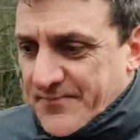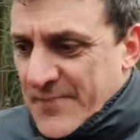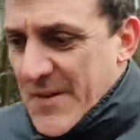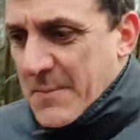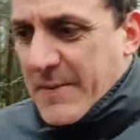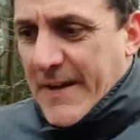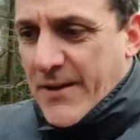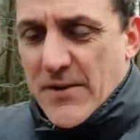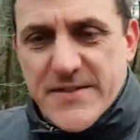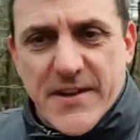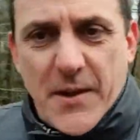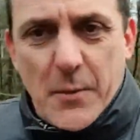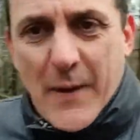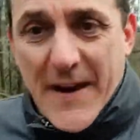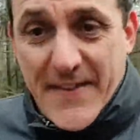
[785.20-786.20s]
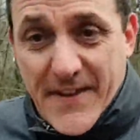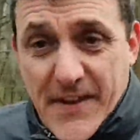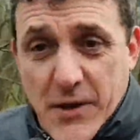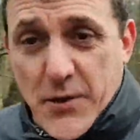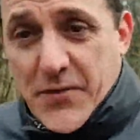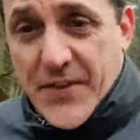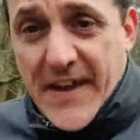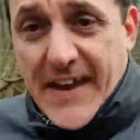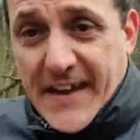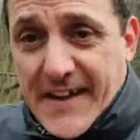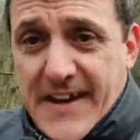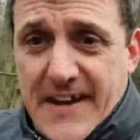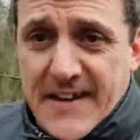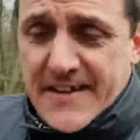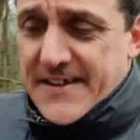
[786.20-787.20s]
because of the way that you think
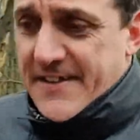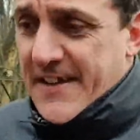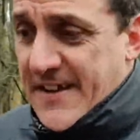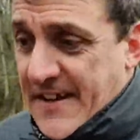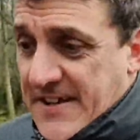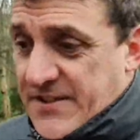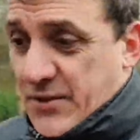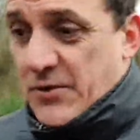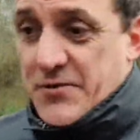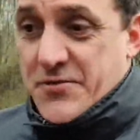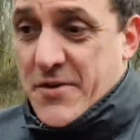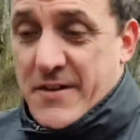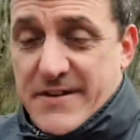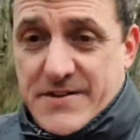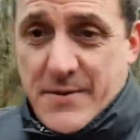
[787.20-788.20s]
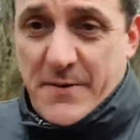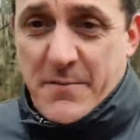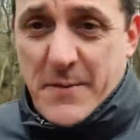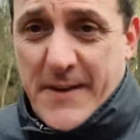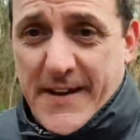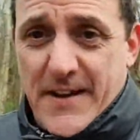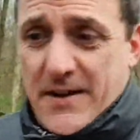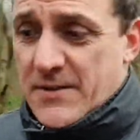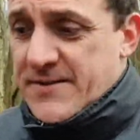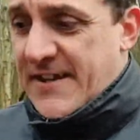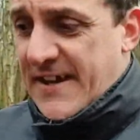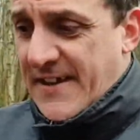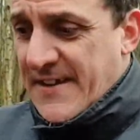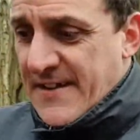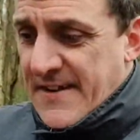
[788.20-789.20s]
that is contrary to everybody else,
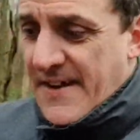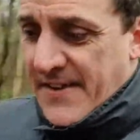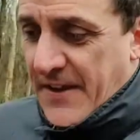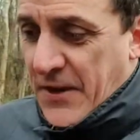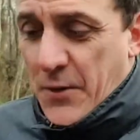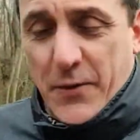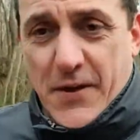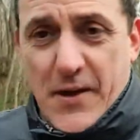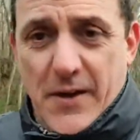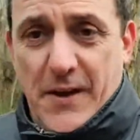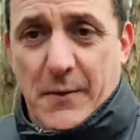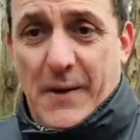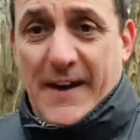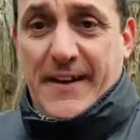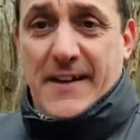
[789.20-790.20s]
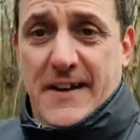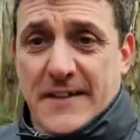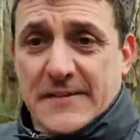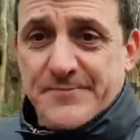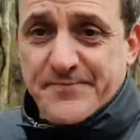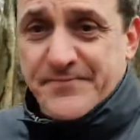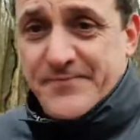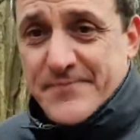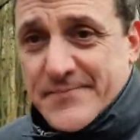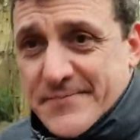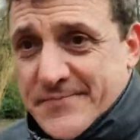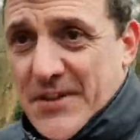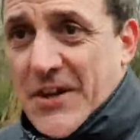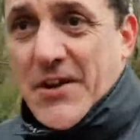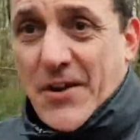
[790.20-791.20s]
that you're the only one.
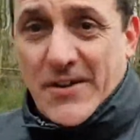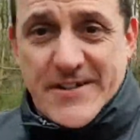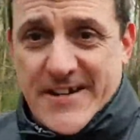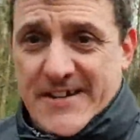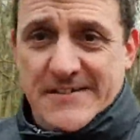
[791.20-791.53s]
You're not.